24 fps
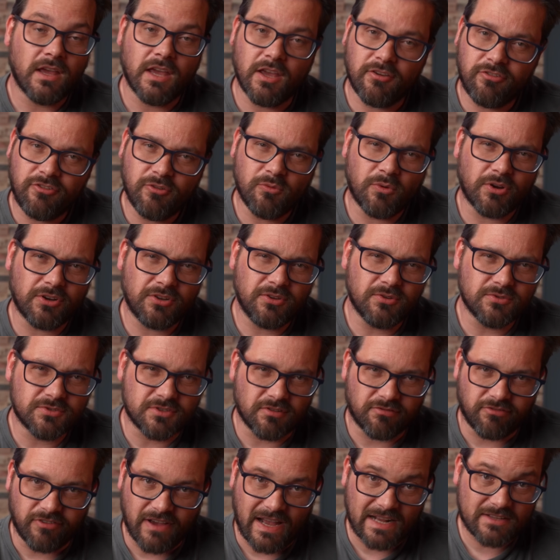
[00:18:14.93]
If you want to use
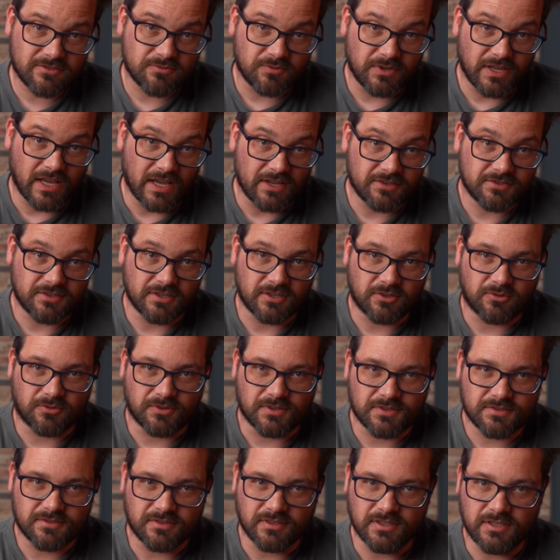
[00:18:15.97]
the factory
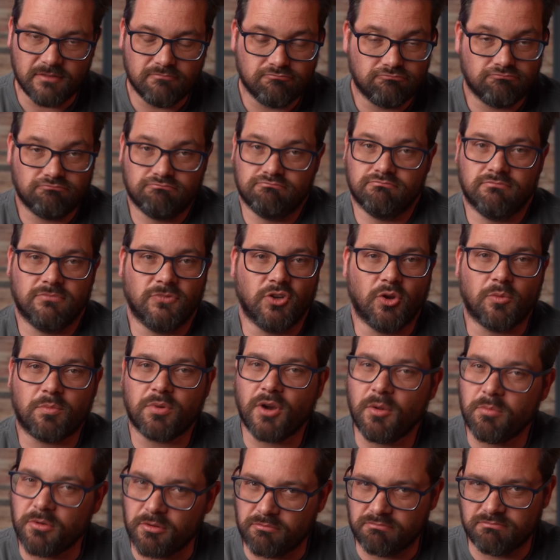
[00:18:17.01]
asynchronously, no
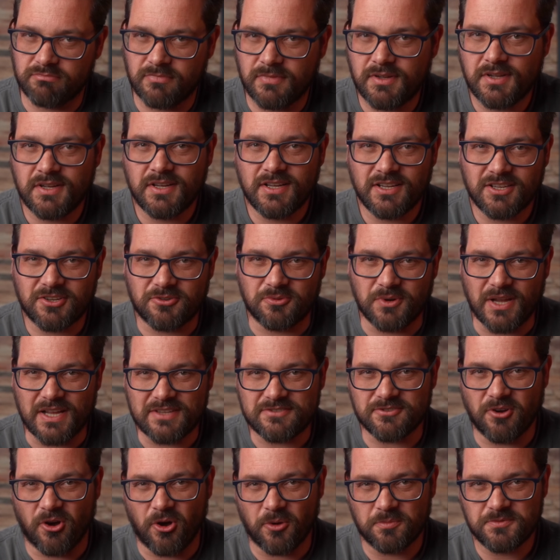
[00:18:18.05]
problem.
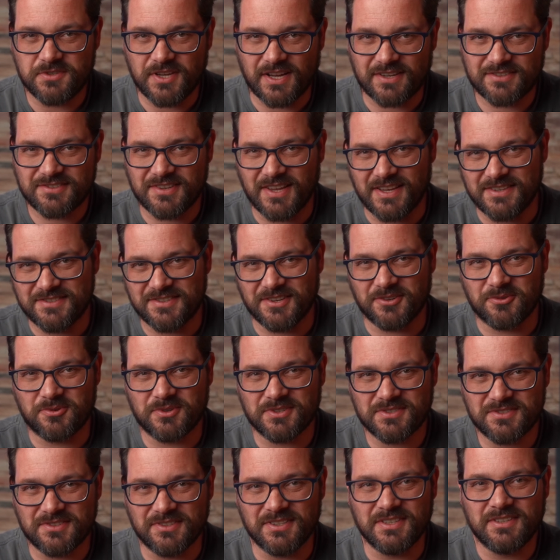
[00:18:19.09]
Create objects
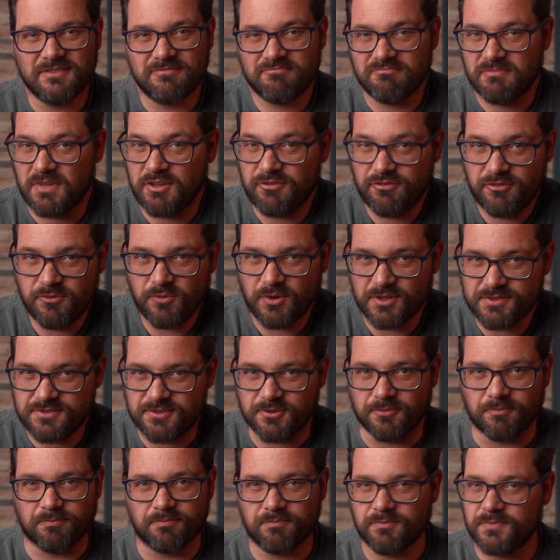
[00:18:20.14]
asynchronously if you want
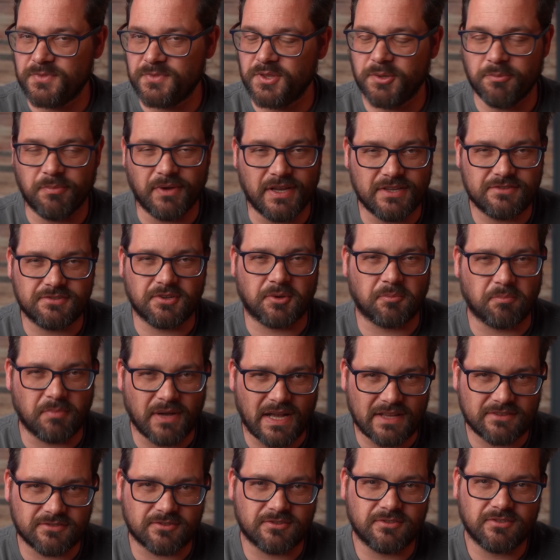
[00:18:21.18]
to. The basic
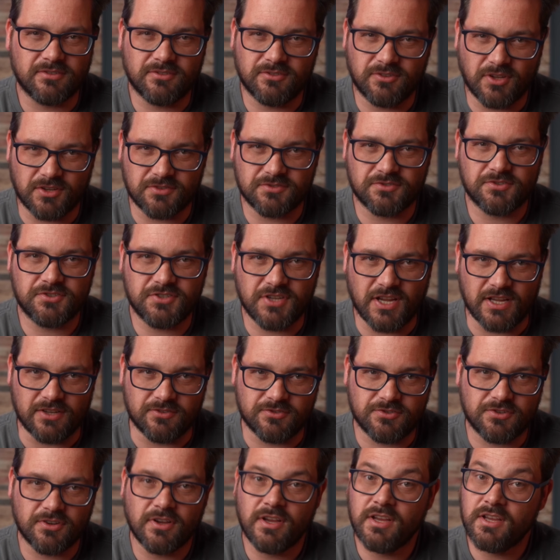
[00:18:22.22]
pattern doesn't
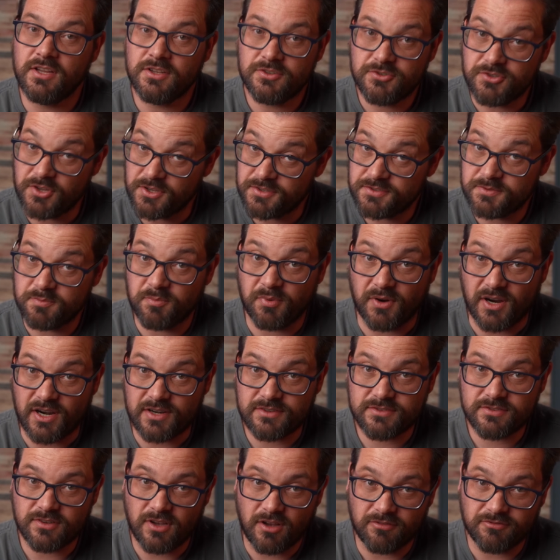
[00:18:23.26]
change, just
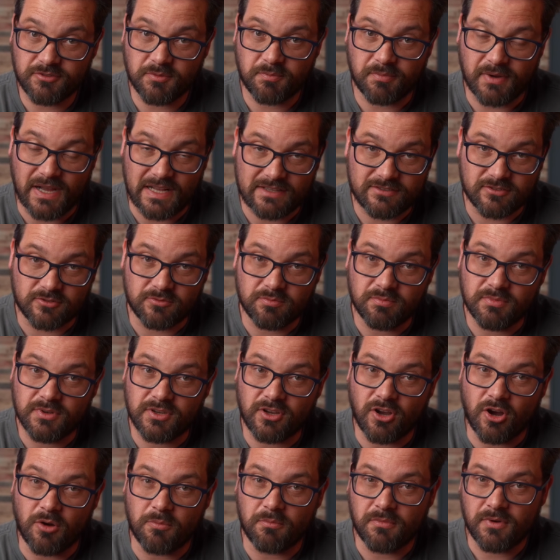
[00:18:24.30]
parts of the pattern
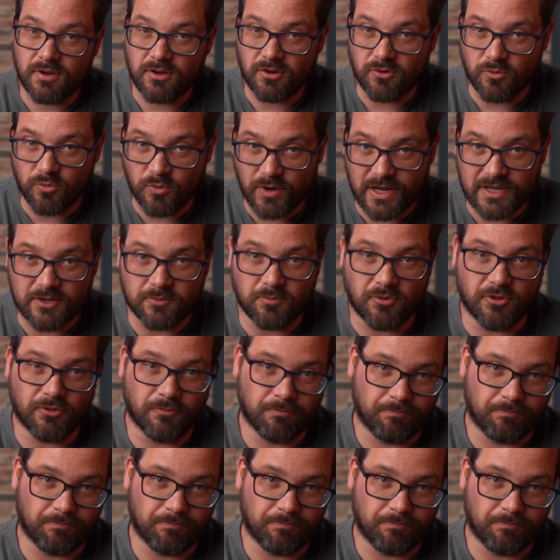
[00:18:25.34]
become awaitable.